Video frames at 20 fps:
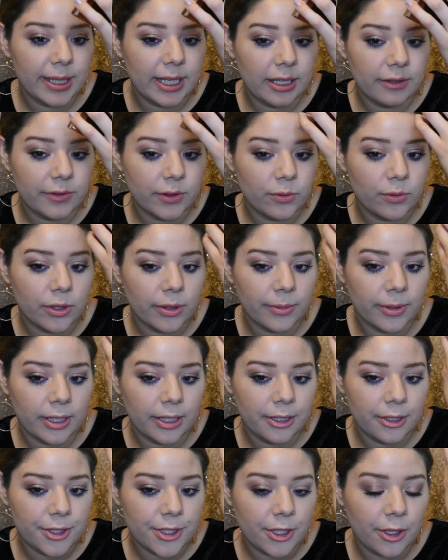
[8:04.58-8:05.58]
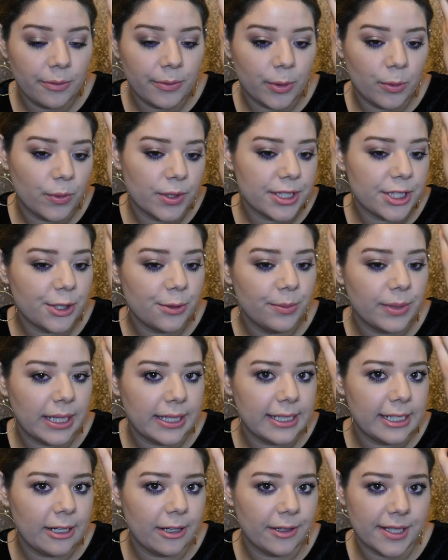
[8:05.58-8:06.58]
bit of a warmer undertone, but once you
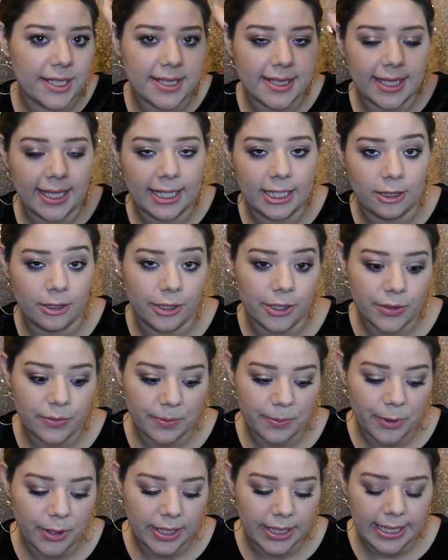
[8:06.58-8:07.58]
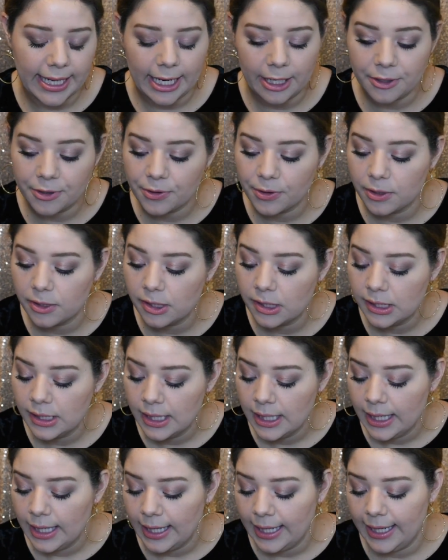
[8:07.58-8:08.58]
blend it on the skin, it looks pretty natural.
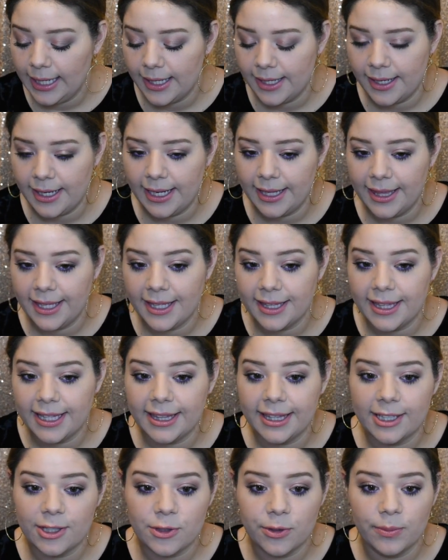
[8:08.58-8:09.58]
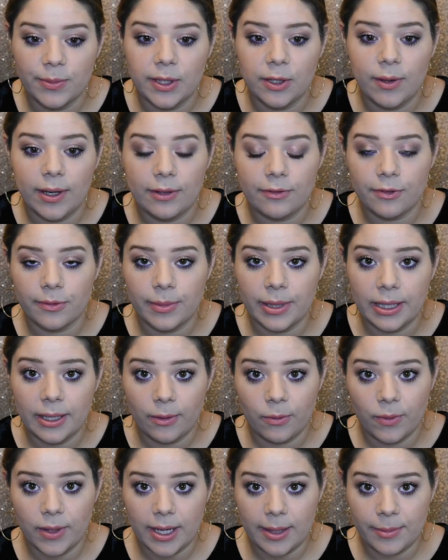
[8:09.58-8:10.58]
And I think that this will be great for me
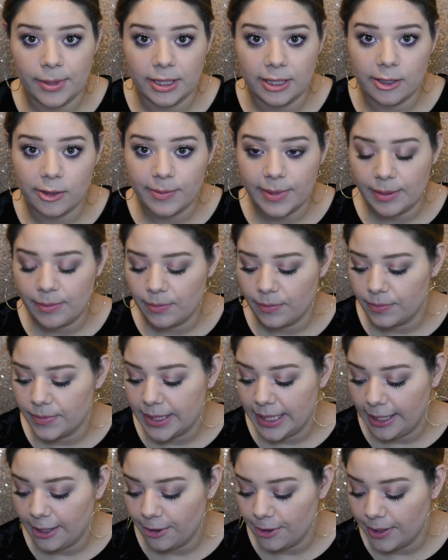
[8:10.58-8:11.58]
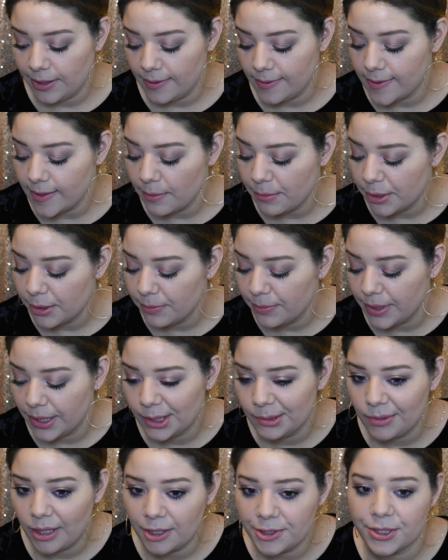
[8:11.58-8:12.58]
when I'm a little bit tanner in the summer,
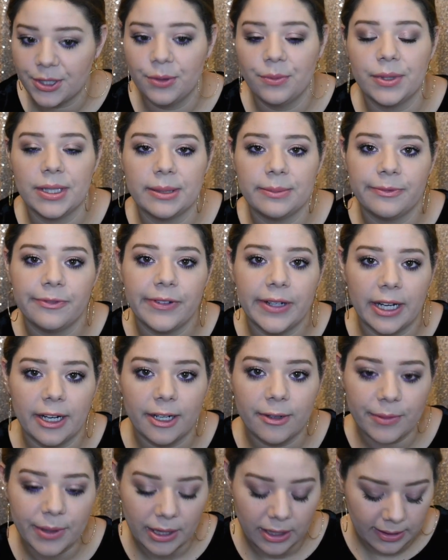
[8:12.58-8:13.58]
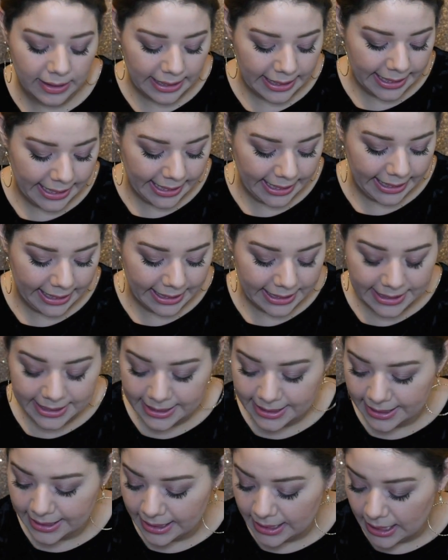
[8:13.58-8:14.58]
but also when I'm fair with a light
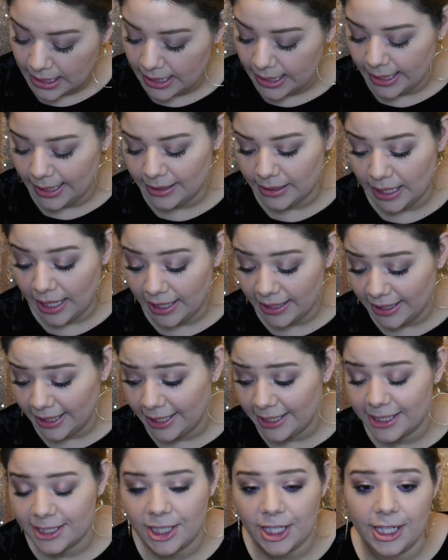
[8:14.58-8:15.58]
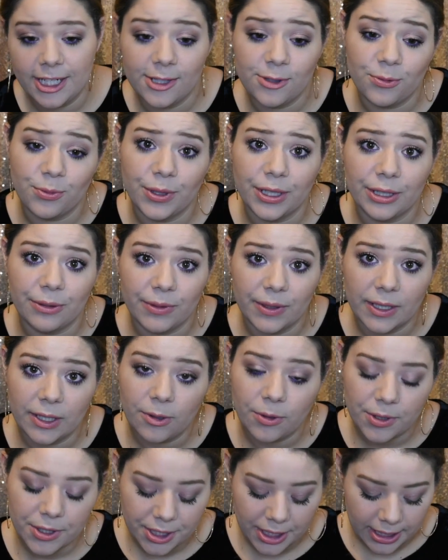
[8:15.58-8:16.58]
hand. And the highlight shade is really, really
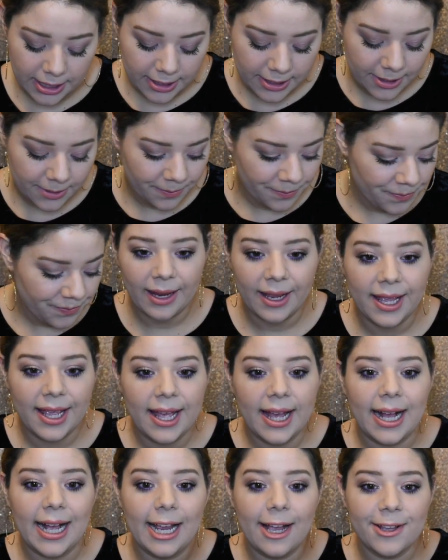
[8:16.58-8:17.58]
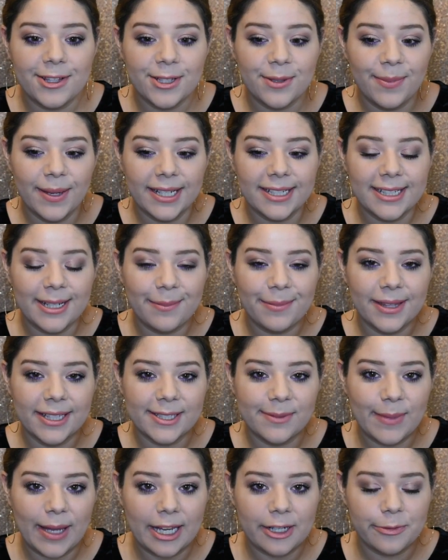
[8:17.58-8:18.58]
gorgeous. I also picked up the
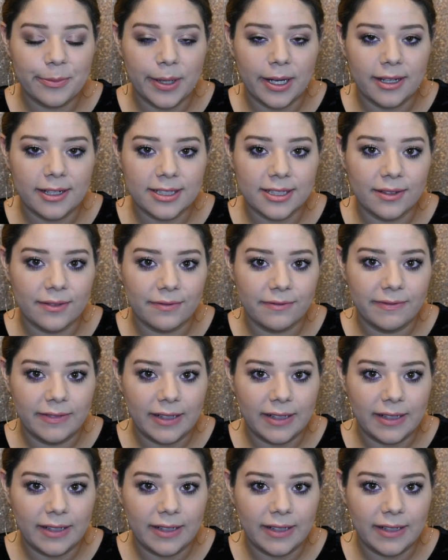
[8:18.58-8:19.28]
Smashbox